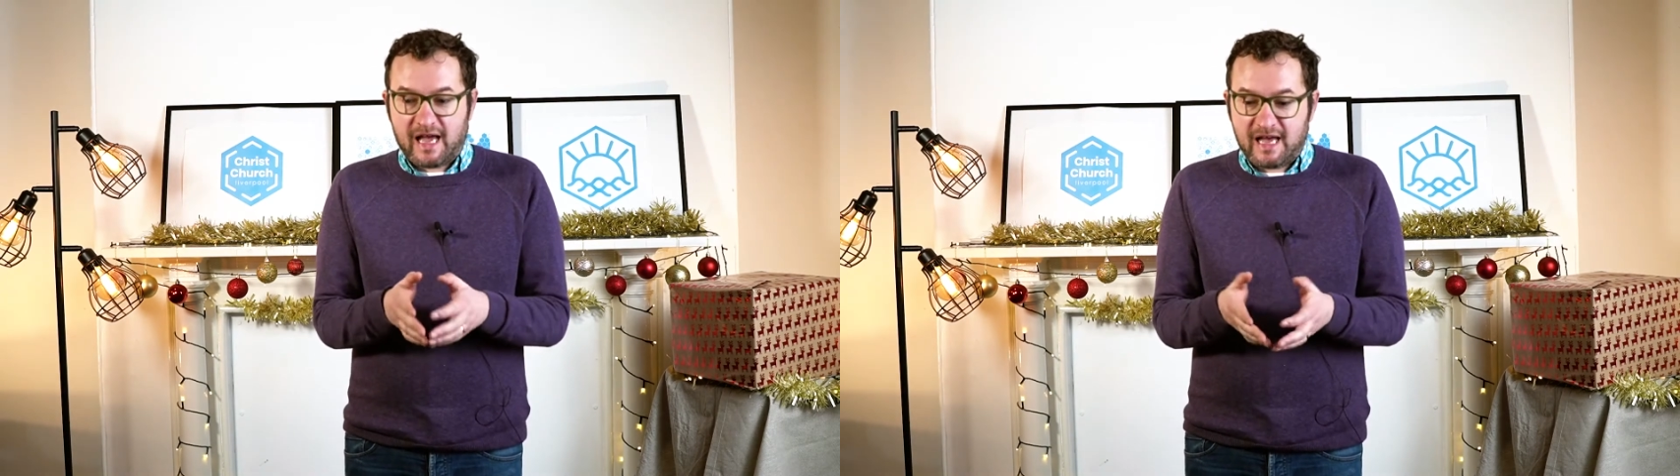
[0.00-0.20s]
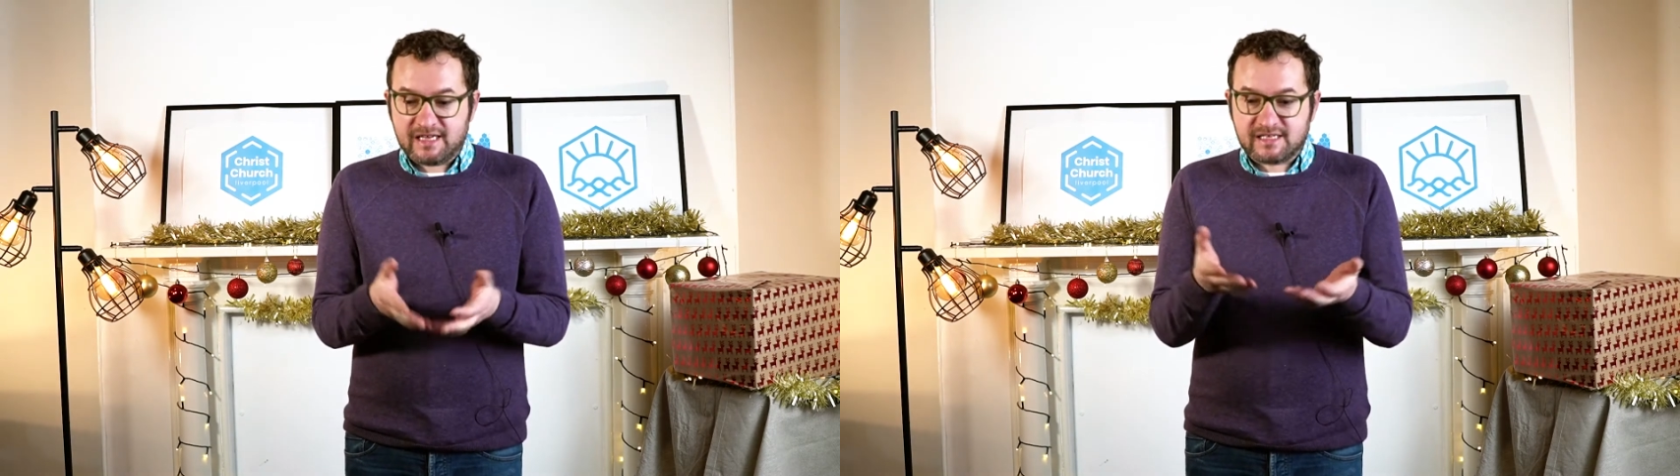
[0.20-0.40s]

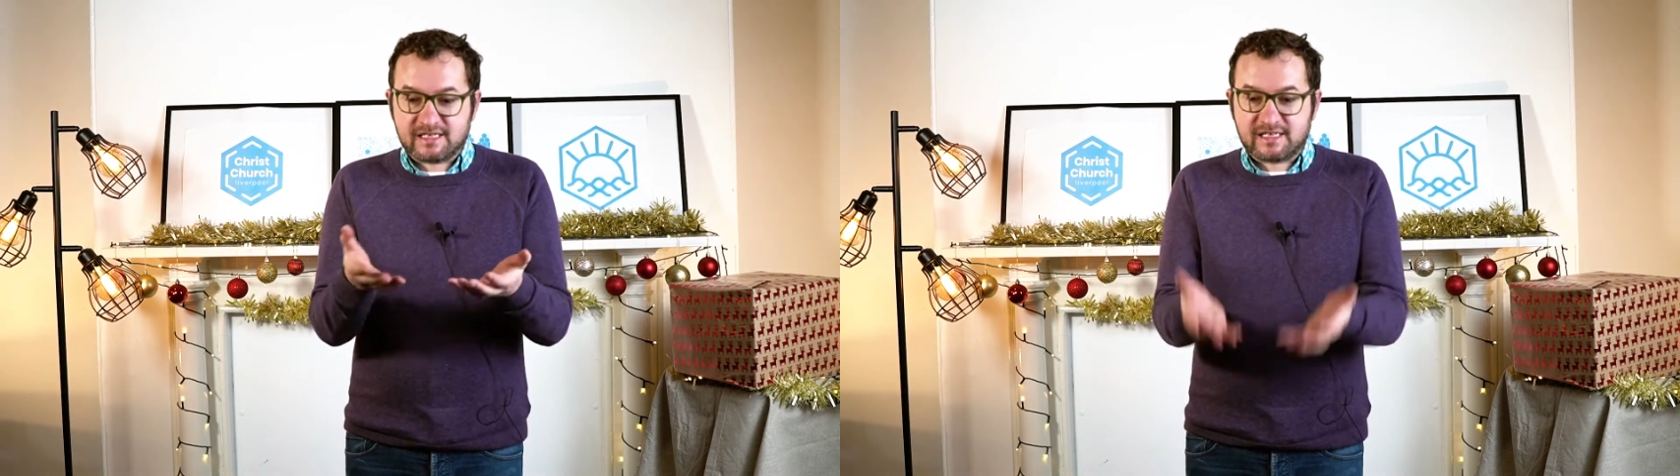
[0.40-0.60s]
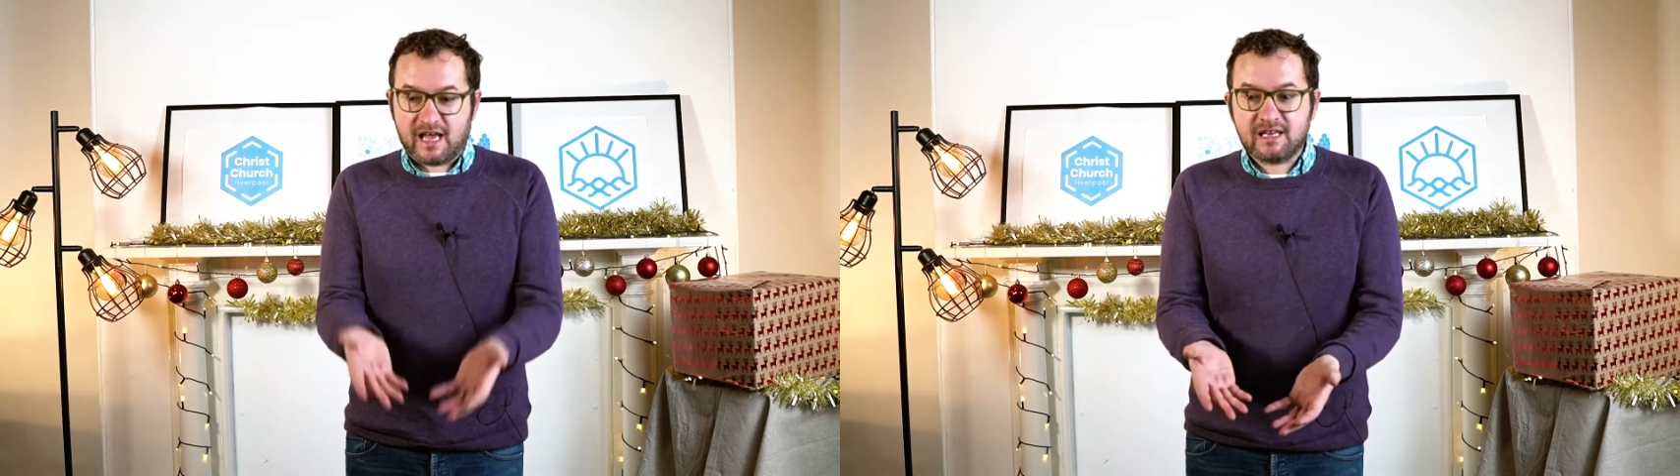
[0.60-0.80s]
a
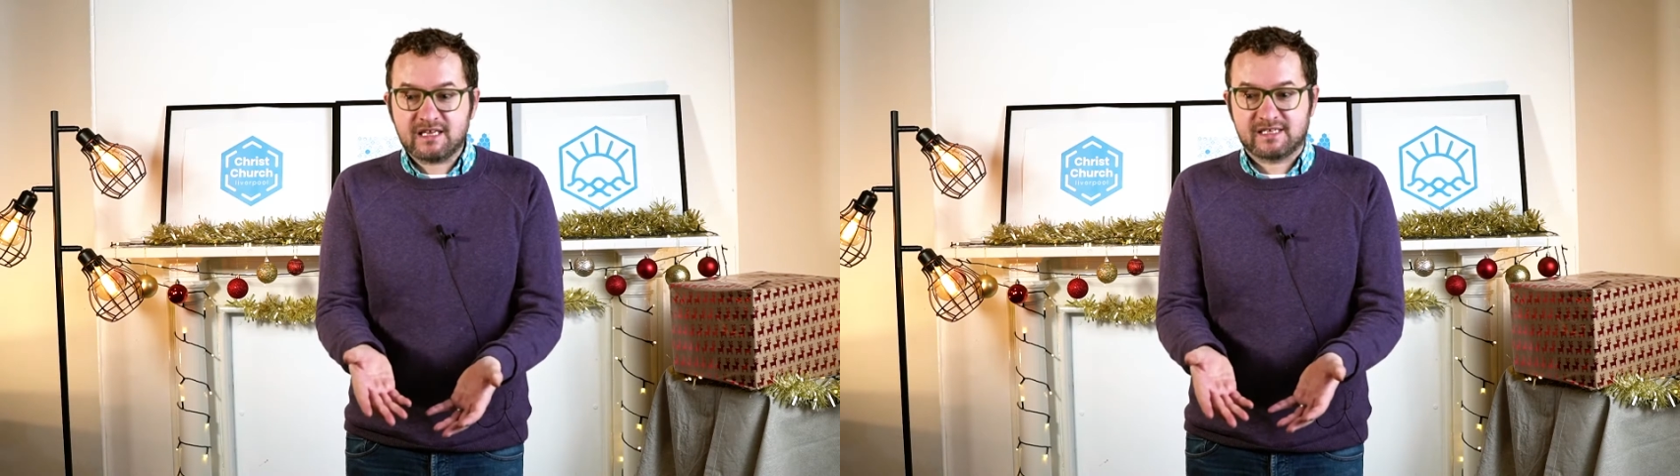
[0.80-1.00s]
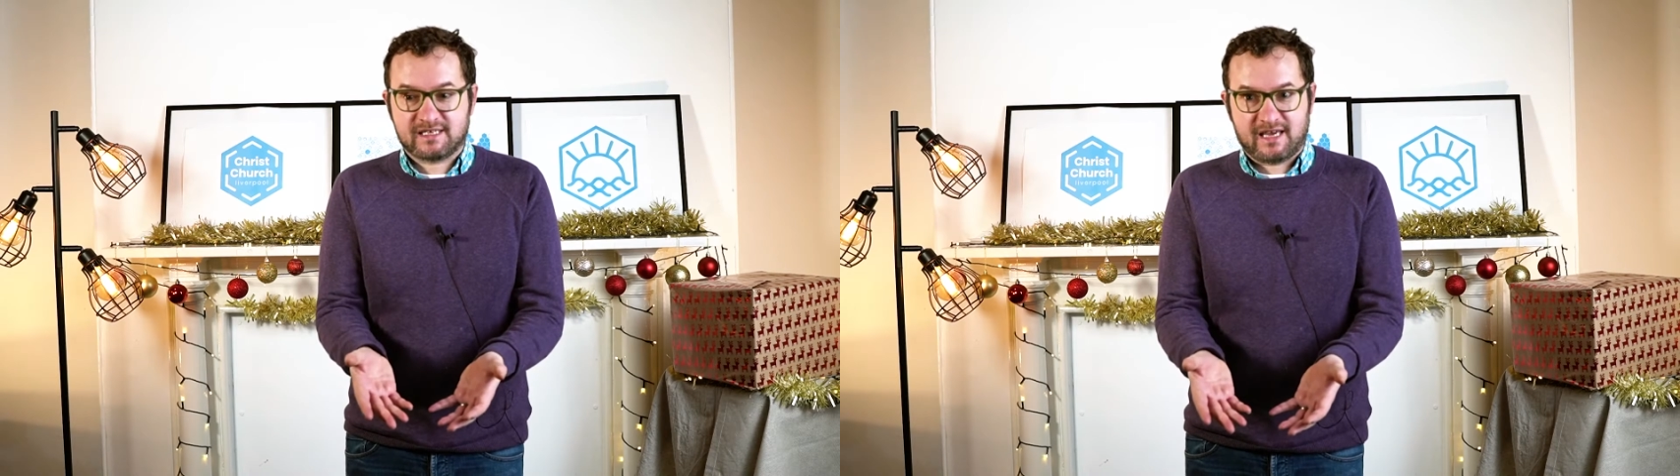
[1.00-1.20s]
son
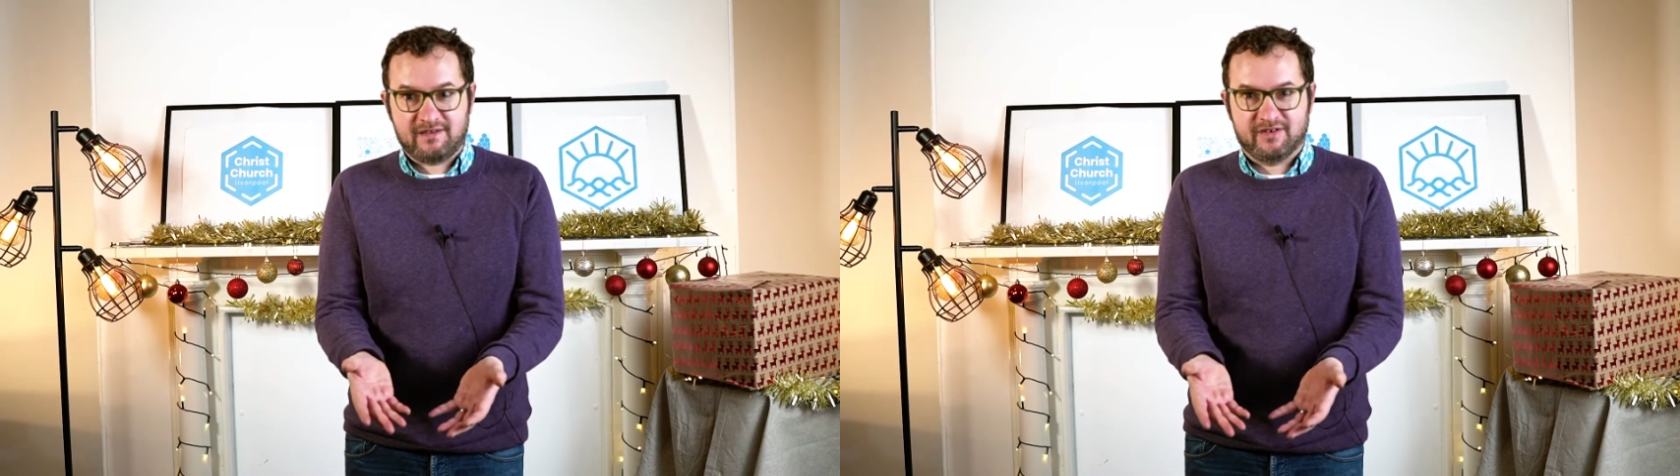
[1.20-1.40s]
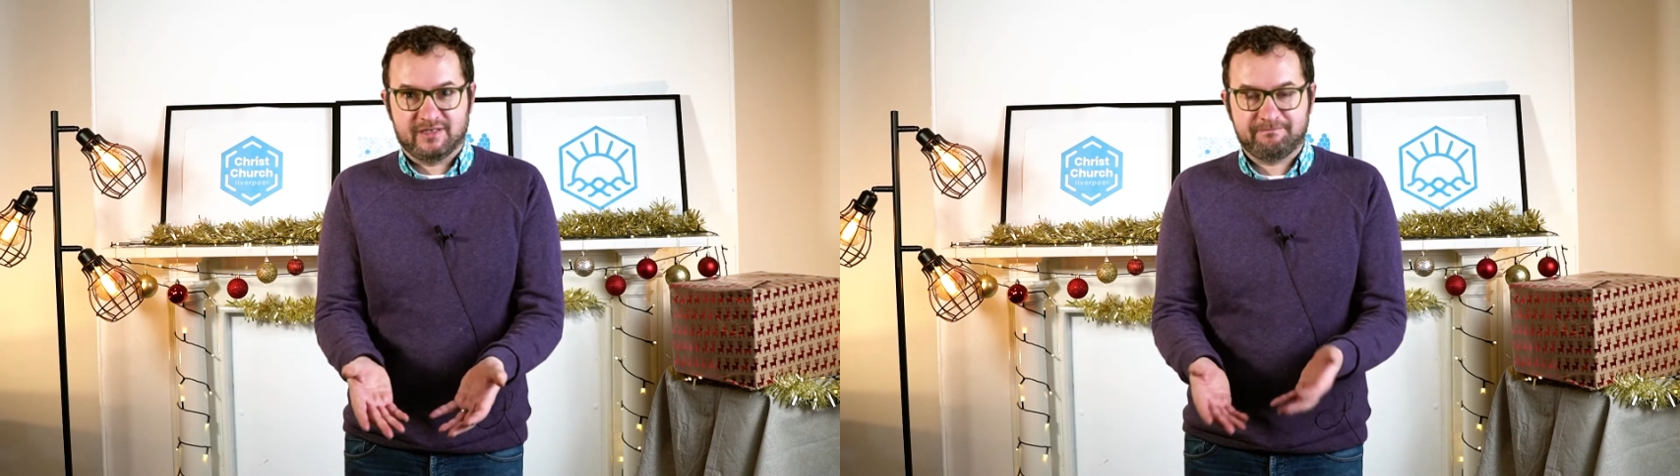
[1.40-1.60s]
is
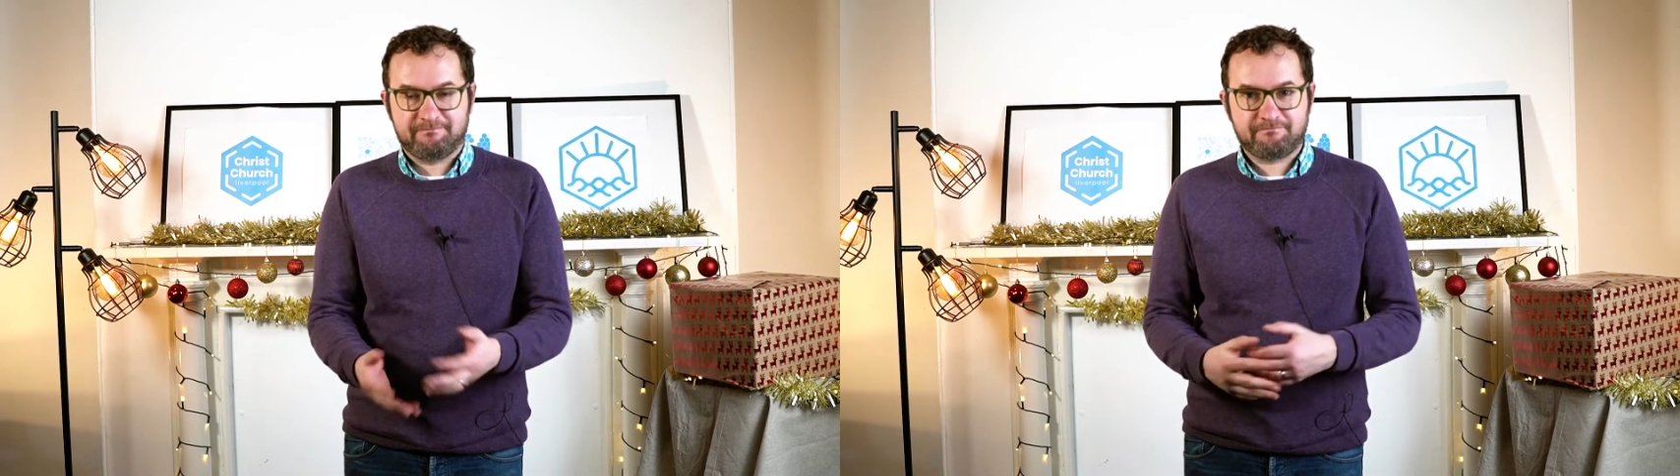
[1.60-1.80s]
given."